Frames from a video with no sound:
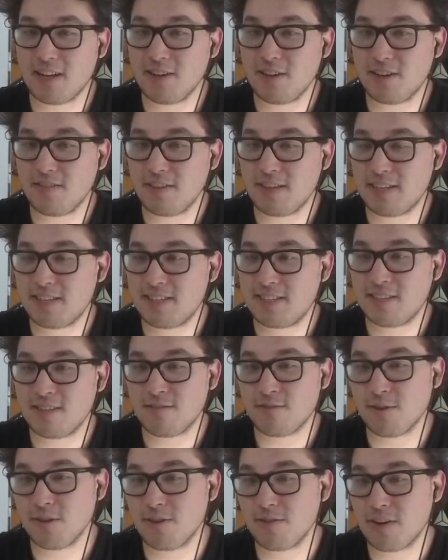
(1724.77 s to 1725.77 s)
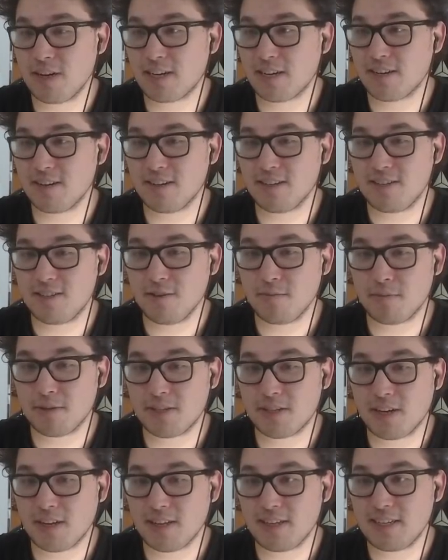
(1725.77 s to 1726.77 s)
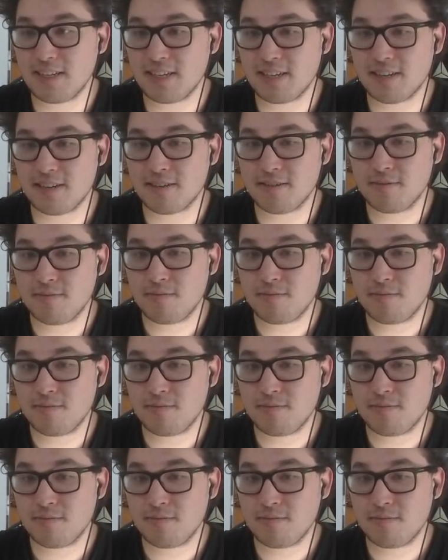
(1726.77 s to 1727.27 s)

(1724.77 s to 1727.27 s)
out of this. Ruined Reckoner is super solid here.